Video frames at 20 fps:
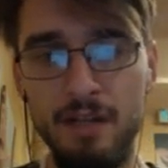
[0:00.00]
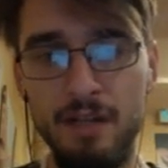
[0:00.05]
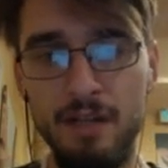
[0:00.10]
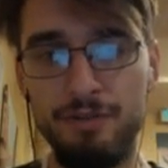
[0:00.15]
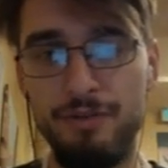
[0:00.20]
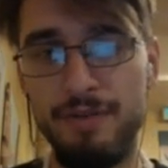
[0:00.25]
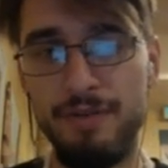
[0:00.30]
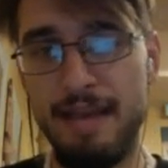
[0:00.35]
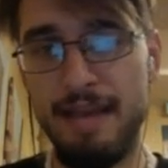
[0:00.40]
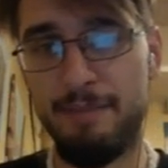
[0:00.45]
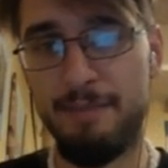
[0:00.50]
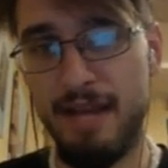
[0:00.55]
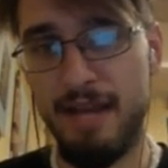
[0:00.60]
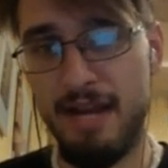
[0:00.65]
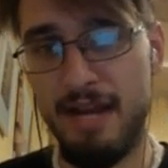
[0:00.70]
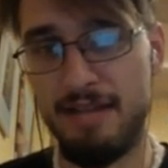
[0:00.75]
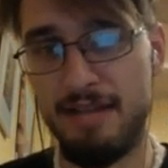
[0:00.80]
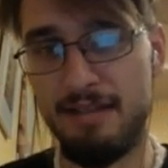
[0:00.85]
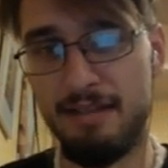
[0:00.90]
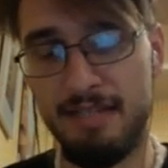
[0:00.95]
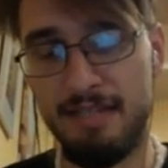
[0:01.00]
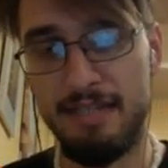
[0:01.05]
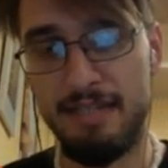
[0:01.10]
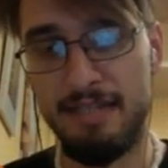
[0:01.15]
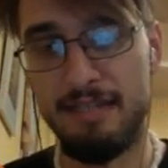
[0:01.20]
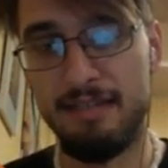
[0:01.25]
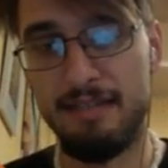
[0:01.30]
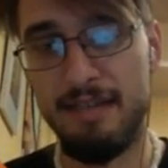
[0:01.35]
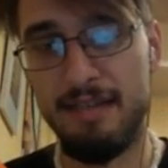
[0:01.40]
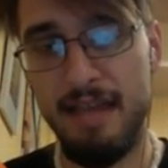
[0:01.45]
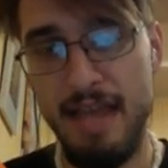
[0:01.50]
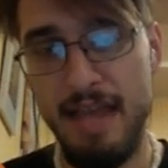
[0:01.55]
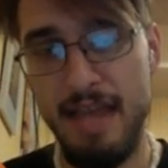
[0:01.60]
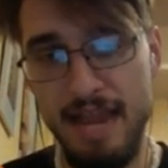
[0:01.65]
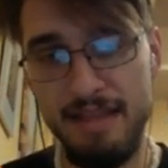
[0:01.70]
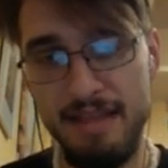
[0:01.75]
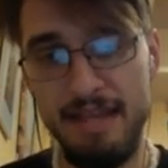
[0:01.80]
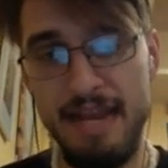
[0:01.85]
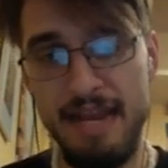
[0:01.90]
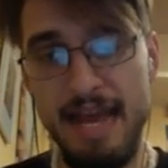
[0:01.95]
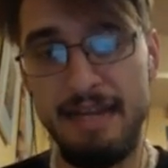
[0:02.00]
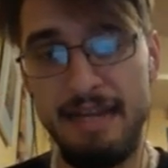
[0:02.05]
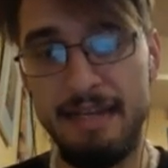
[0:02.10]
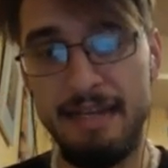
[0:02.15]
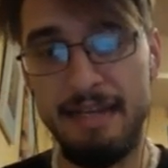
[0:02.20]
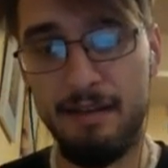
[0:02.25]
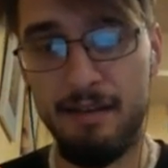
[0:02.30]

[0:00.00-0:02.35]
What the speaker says: doing that behind the scenes, and then adding